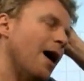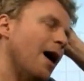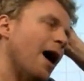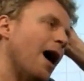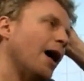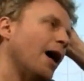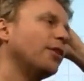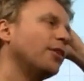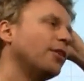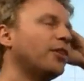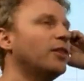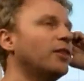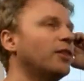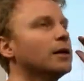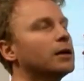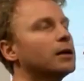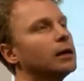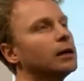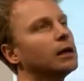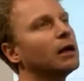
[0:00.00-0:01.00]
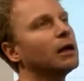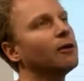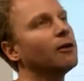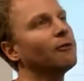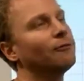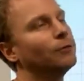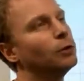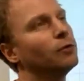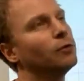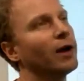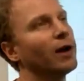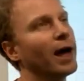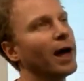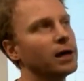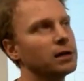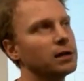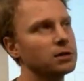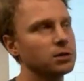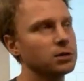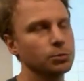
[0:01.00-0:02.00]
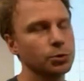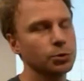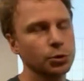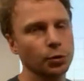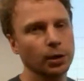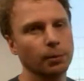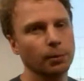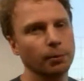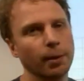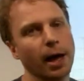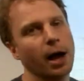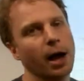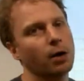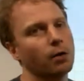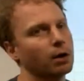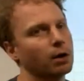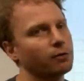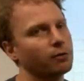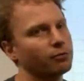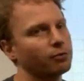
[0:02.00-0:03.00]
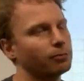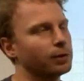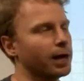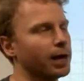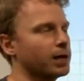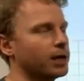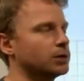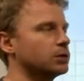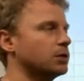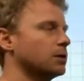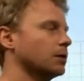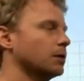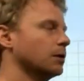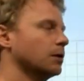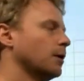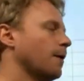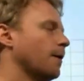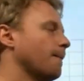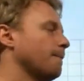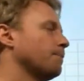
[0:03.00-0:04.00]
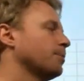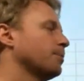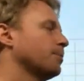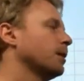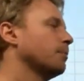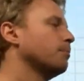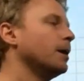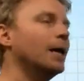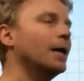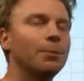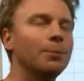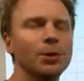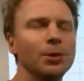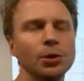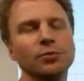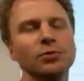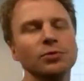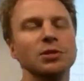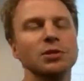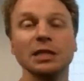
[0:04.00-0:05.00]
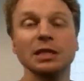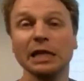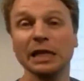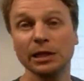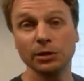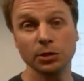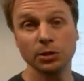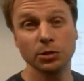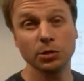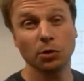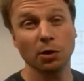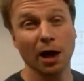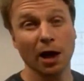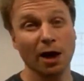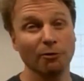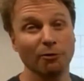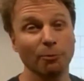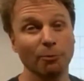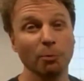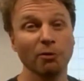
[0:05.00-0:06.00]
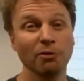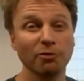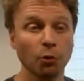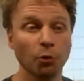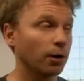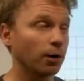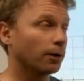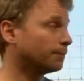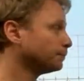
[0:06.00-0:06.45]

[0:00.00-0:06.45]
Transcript: I think if you've had some trig background from last year, then maybe you've seen this graph before.